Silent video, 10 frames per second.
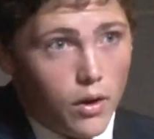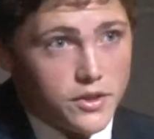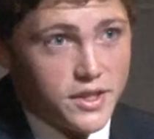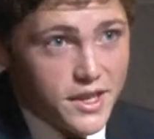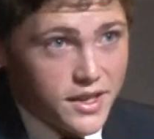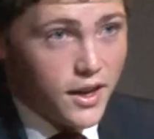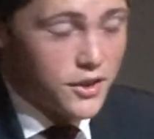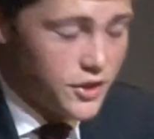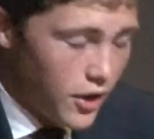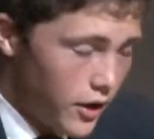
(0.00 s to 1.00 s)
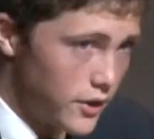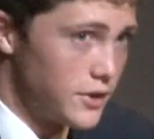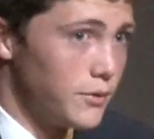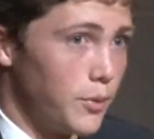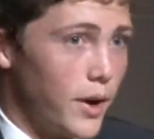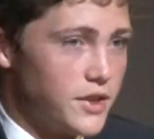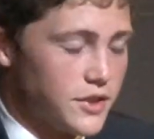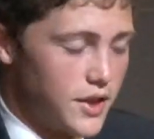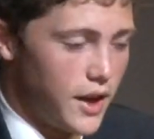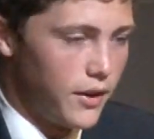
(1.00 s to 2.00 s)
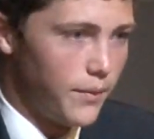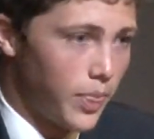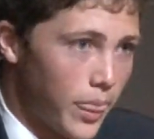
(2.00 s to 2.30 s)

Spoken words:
$1,600 for Preston Taylor.